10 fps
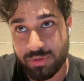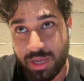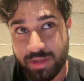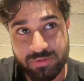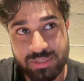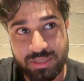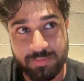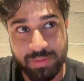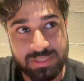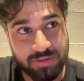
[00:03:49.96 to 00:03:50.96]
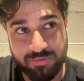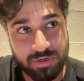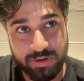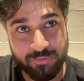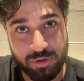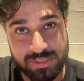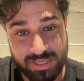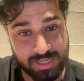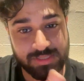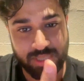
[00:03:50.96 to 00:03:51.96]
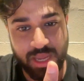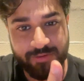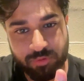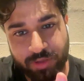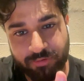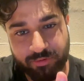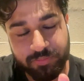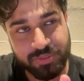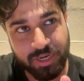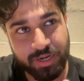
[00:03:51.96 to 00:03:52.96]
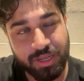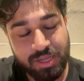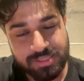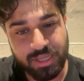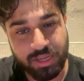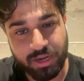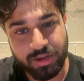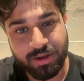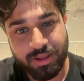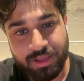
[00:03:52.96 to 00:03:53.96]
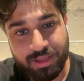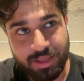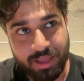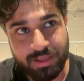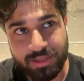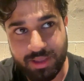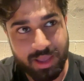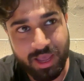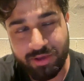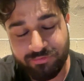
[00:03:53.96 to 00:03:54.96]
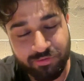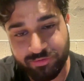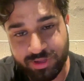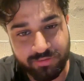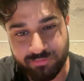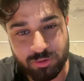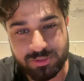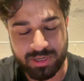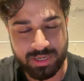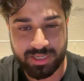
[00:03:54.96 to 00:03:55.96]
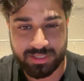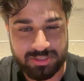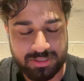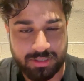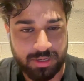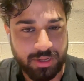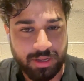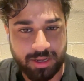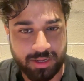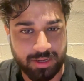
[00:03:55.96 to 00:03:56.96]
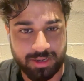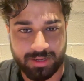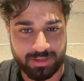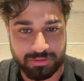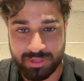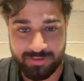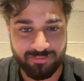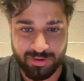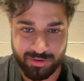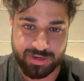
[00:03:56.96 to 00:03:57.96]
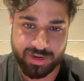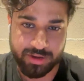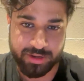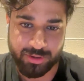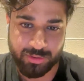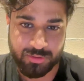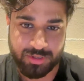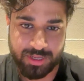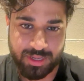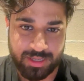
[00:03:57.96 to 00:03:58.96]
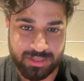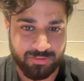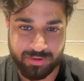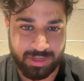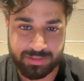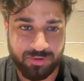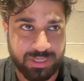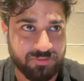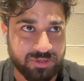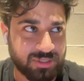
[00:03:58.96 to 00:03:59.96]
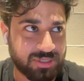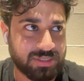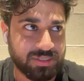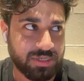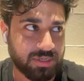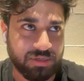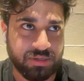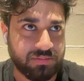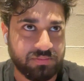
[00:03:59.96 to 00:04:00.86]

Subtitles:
so I would say the basic filter was, yes, they have to have a website. Second, have 50 reviews at least. Then we are going to target you. Otherwise, we're just